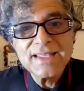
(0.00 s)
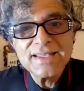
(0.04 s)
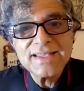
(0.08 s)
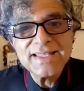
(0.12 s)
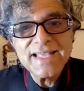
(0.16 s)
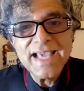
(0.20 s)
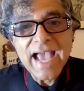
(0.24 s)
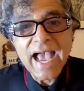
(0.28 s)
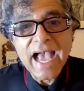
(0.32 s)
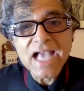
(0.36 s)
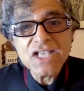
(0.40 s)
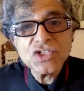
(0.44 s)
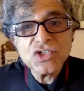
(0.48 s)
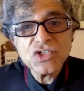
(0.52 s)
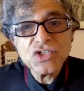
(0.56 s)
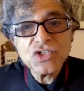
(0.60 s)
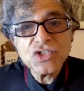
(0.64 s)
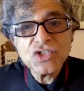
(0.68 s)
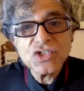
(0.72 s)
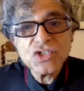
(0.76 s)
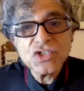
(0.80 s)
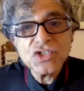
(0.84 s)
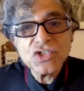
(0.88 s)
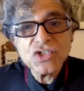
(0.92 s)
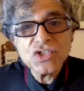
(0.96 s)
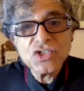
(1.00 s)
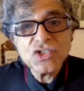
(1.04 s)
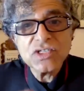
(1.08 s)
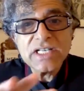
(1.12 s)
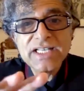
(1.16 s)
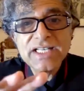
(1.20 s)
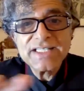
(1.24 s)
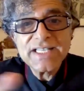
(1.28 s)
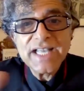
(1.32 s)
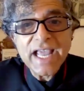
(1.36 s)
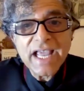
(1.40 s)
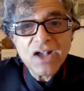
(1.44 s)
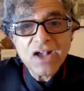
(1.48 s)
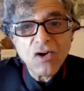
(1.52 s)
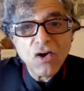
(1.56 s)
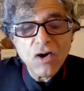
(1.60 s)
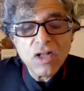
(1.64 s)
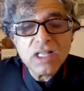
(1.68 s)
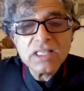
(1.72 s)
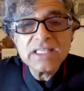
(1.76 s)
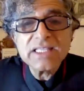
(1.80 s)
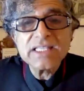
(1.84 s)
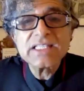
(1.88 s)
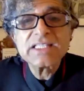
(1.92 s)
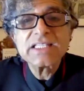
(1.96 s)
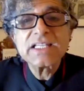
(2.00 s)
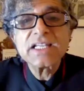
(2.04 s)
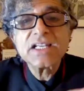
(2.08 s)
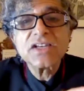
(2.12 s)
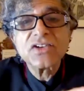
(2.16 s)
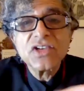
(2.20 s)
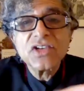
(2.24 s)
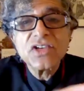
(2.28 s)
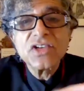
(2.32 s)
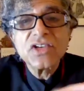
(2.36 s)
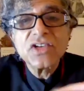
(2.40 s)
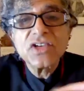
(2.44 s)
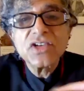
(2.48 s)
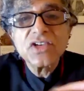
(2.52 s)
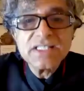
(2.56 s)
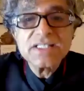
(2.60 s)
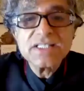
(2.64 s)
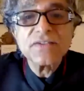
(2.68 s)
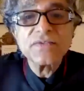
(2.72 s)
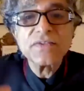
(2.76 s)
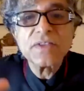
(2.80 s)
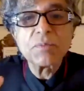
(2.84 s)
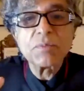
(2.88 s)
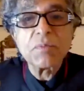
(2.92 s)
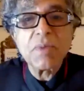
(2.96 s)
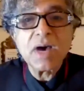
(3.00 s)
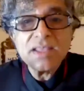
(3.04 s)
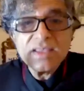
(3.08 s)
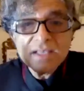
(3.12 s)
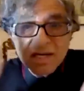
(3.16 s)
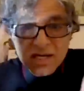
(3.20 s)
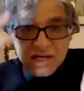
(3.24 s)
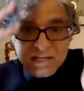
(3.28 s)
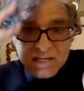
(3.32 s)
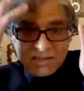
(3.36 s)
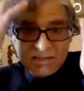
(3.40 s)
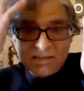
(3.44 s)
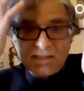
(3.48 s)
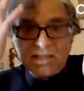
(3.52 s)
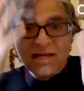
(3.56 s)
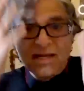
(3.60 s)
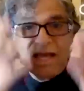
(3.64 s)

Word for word: They actually take all the secretions of the mother